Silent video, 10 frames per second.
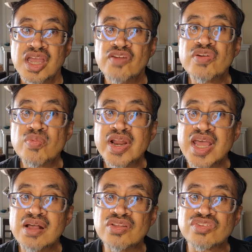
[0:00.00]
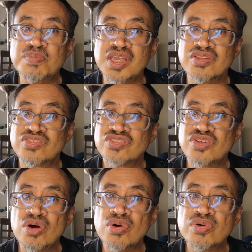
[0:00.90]
Everyone else, being
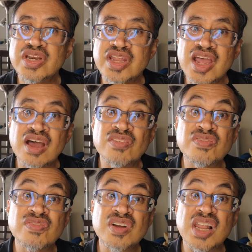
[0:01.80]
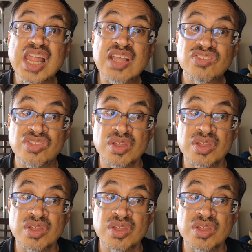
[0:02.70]
stone deaf, collects